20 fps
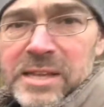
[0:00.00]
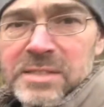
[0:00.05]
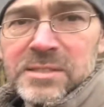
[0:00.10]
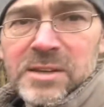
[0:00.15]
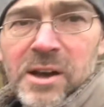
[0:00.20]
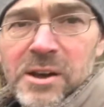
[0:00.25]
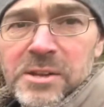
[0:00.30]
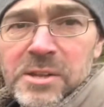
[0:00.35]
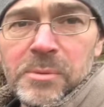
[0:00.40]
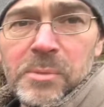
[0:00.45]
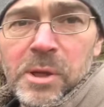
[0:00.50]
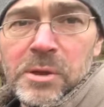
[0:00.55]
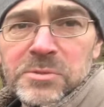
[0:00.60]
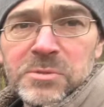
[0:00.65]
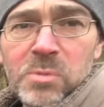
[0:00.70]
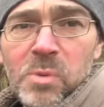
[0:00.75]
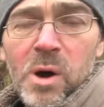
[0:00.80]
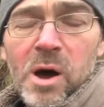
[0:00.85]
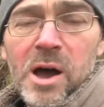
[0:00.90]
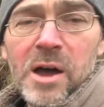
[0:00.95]
Tidy up loads of
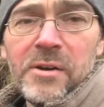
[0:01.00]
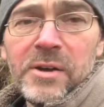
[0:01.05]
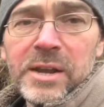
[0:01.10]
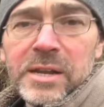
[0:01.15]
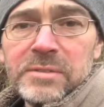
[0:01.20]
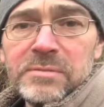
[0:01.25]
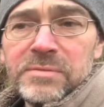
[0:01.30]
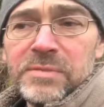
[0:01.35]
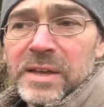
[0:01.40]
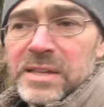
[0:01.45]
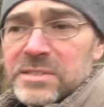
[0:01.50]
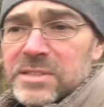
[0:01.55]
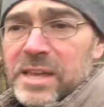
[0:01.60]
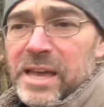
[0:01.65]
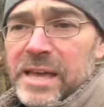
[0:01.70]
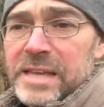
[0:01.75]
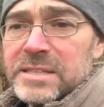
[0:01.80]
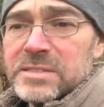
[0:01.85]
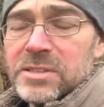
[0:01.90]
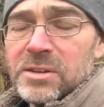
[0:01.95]
wiring and fix the
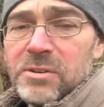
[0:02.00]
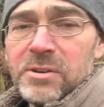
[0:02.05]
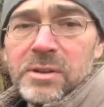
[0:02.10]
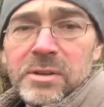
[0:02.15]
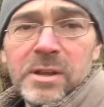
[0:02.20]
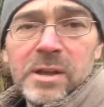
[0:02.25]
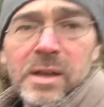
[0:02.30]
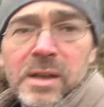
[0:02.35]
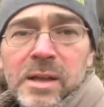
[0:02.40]
heater and